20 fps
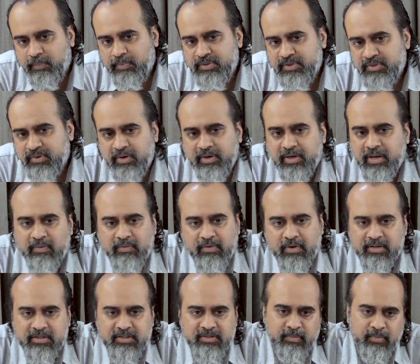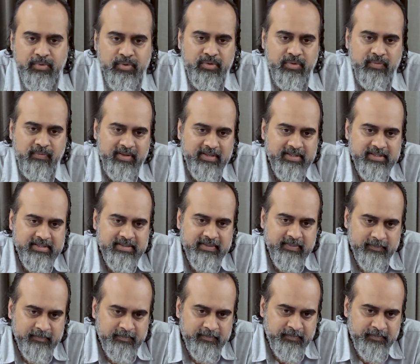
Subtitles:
opportunity works both ways.